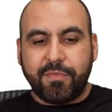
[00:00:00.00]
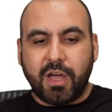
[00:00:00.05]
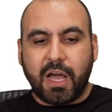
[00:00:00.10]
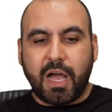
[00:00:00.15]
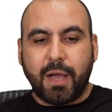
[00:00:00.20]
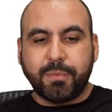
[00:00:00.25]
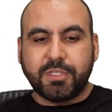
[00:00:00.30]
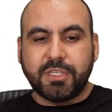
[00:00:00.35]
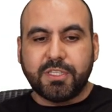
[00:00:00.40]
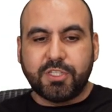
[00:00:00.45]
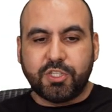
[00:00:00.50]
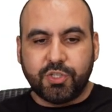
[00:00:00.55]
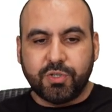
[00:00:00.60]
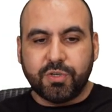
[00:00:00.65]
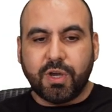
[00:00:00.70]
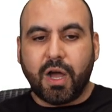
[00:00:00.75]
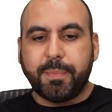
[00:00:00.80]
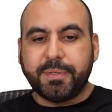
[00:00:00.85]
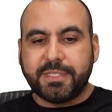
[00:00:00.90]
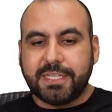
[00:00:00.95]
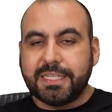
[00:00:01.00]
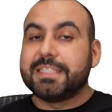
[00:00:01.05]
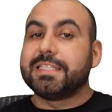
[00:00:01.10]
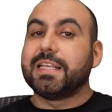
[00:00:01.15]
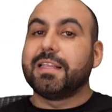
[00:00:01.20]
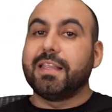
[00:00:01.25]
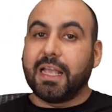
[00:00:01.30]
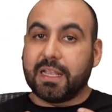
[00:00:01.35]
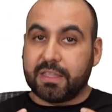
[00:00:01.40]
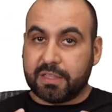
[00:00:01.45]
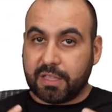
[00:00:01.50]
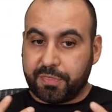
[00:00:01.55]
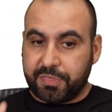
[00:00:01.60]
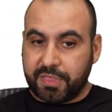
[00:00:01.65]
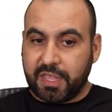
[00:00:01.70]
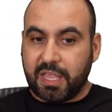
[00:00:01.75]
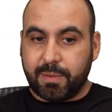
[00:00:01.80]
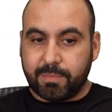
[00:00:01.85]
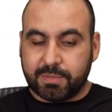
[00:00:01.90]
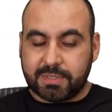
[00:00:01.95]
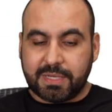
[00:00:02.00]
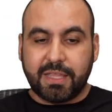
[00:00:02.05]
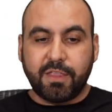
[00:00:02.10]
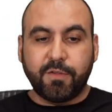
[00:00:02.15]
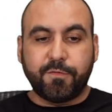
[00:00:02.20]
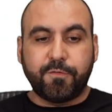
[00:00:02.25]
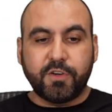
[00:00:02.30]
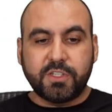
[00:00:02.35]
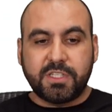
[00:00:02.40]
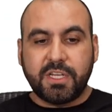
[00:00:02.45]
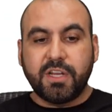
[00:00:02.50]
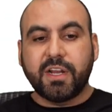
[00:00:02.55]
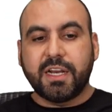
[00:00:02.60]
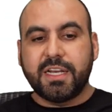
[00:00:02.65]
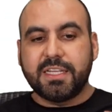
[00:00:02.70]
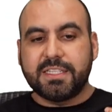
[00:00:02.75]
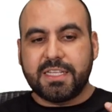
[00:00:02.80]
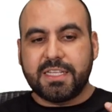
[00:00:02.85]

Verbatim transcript: the option to obviously select the themes. And the first thing you're going to